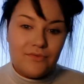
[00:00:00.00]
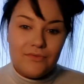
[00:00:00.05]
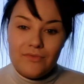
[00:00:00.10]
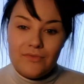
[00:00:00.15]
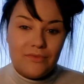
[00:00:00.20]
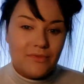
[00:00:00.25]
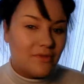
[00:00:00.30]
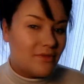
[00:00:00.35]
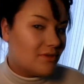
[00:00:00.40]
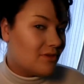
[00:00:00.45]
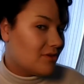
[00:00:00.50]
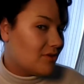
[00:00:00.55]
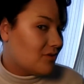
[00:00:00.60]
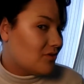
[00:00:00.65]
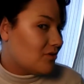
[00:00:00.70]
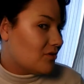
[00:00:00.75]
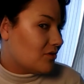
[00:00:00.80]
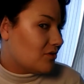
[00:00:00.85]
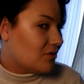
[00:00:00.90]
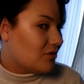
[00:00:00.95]

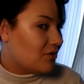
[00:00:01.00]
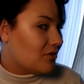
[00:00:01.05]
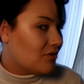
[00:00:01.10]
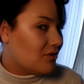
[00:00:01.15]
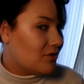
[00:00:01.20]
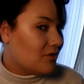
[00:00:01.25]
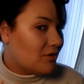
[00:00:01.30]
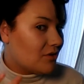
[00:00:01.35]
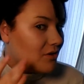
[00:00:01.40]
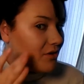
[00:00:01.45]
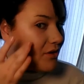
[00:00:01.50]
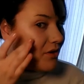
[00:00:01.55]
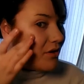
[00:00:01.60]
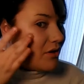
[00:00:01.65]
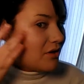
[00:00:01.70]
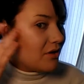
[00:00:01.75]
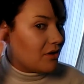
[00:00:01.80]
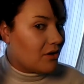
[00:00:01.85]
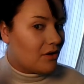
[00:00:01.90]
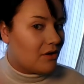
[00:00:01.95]

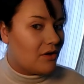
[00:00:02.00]
(silence)